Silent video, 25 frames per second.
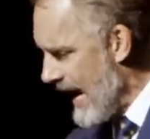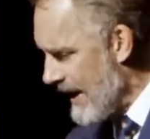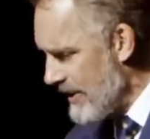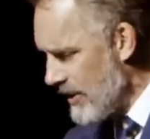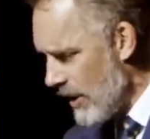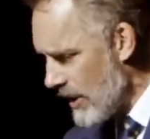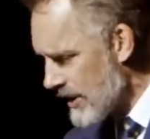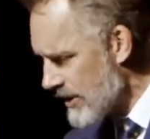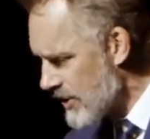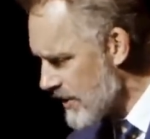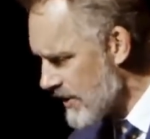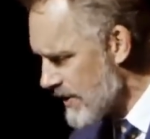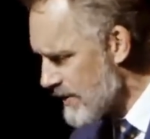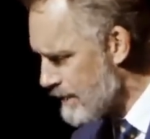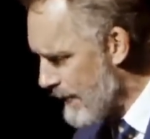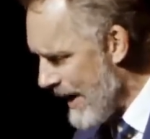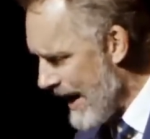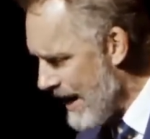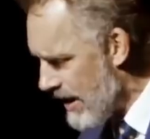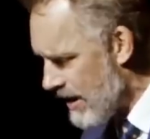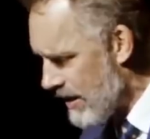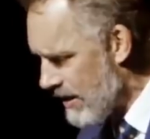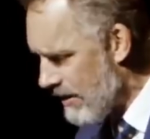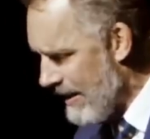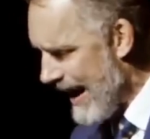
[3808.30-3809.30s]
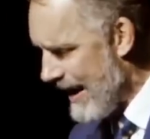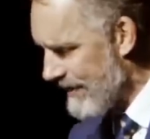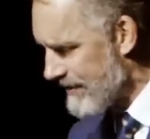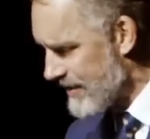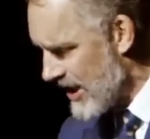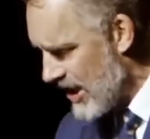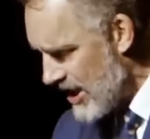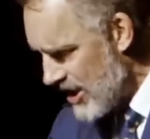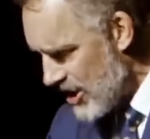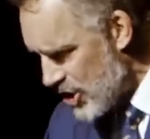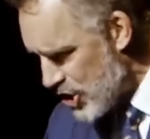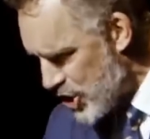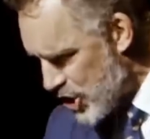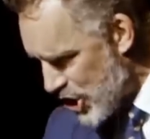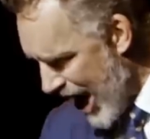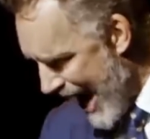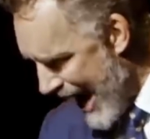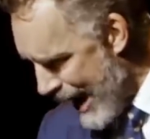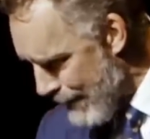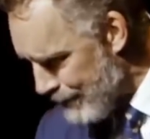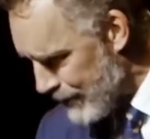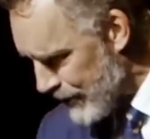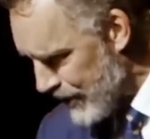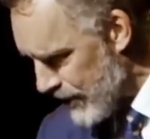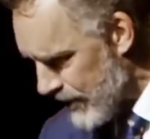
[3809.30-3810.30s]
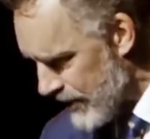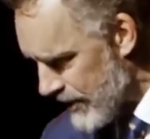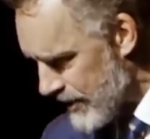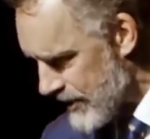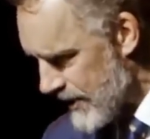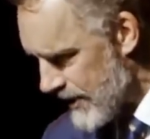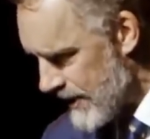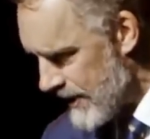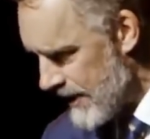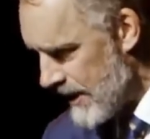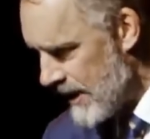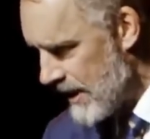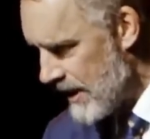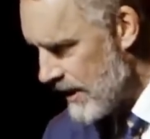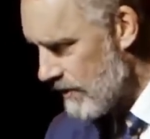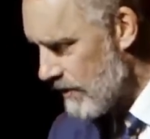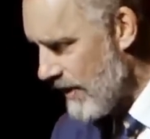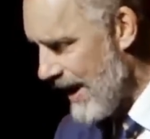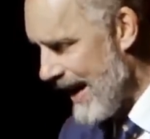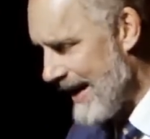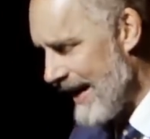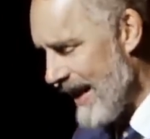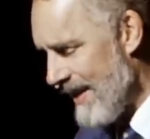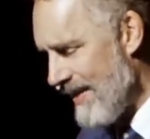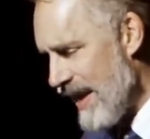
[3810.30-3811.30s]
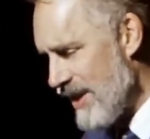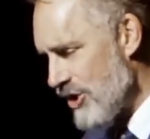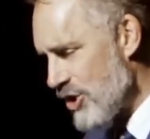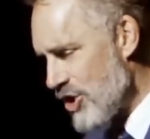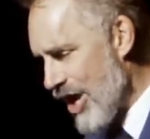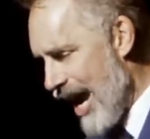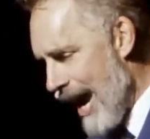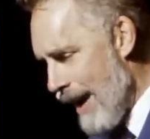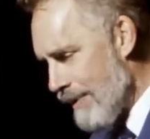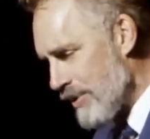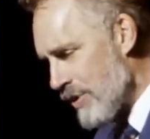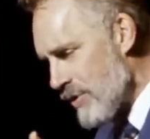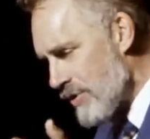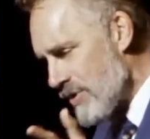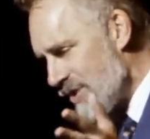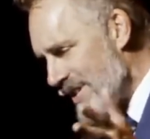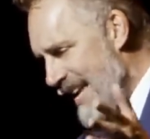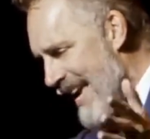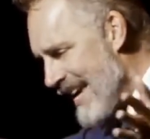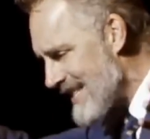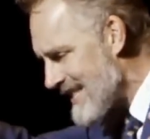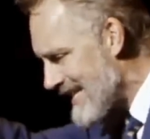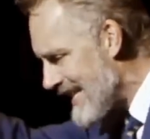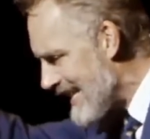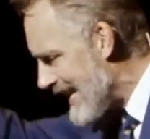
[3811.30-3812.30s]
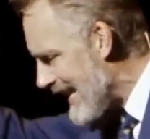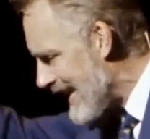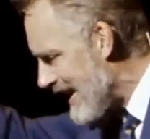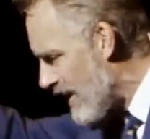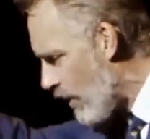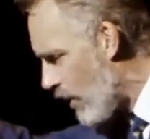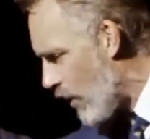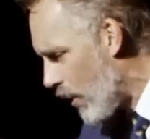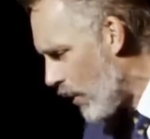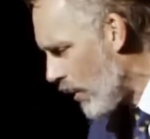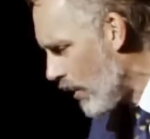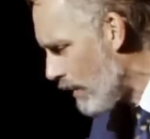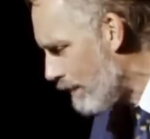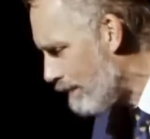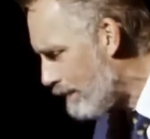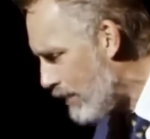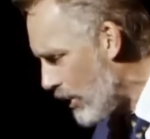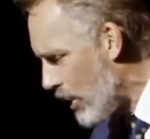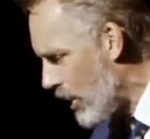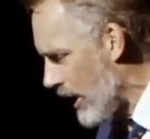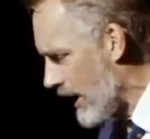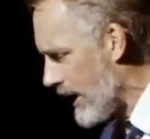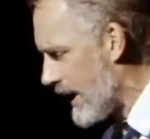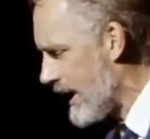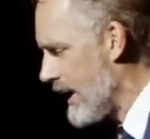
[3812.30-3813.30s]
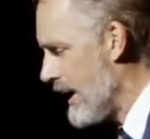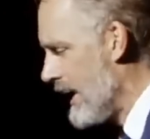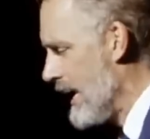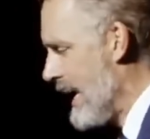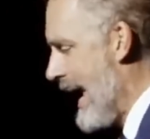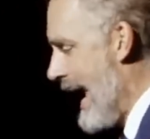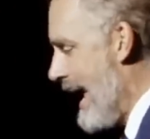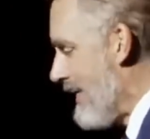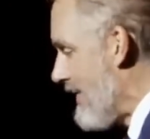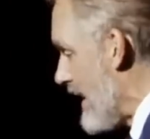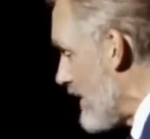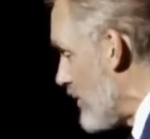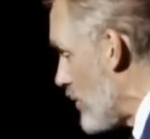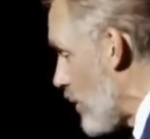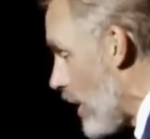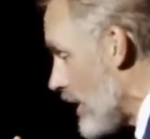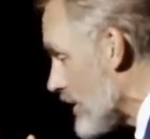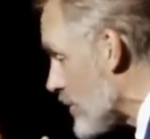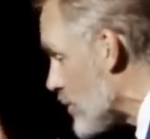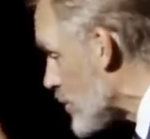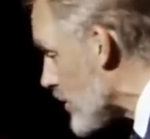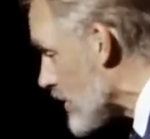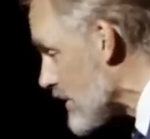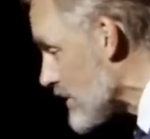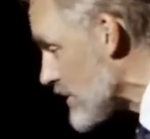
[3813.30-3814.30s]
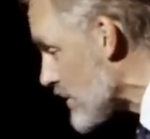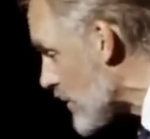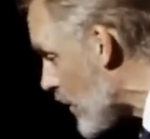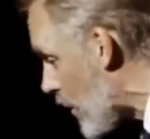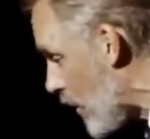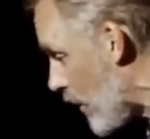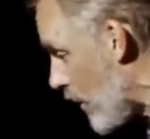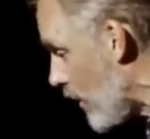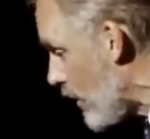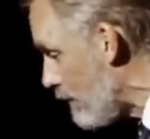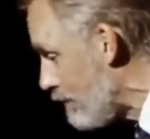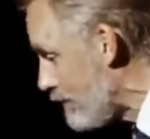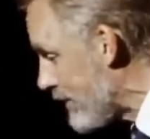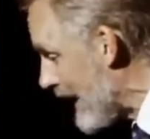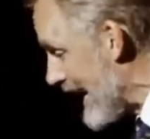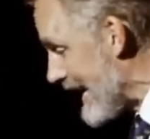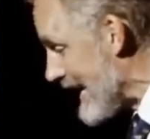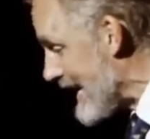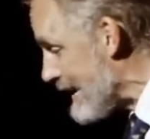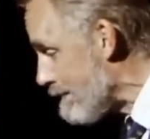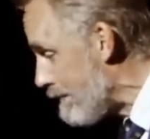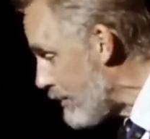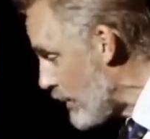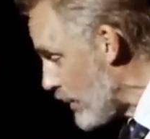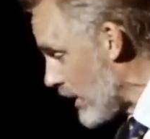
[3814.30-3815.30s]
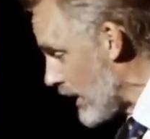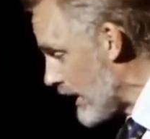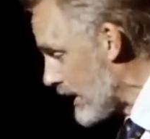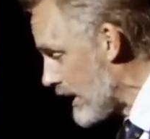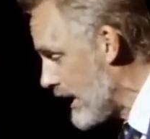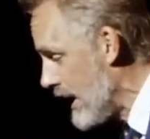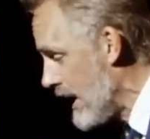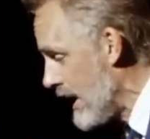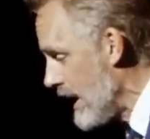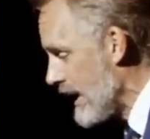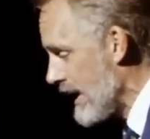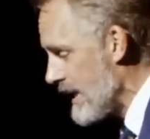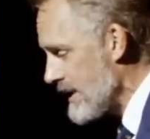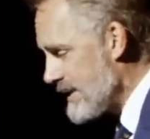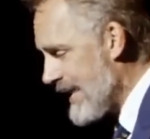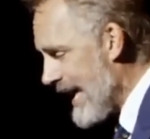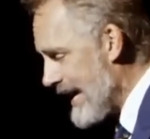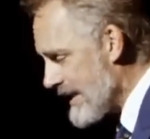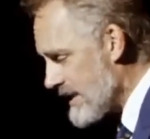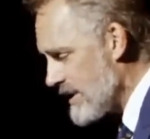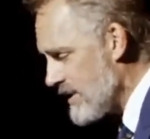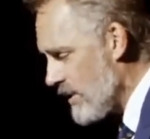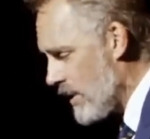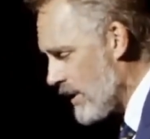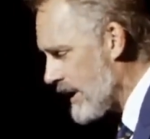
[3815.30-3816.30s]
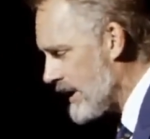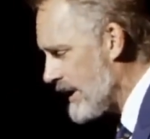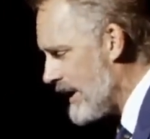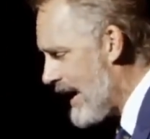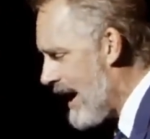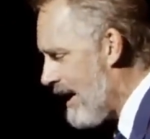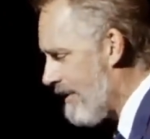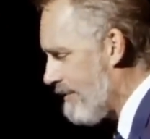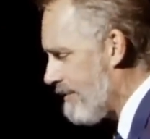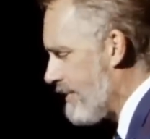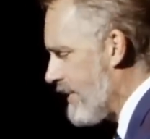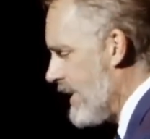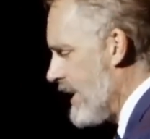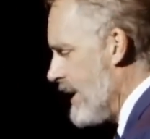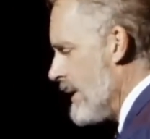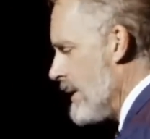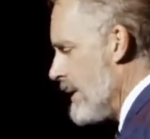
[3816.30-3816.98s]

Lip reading: And not just paragraphs, chapters, right? And then chapters nested in a whole book. And then not just the whole bloody book, because that's not enough.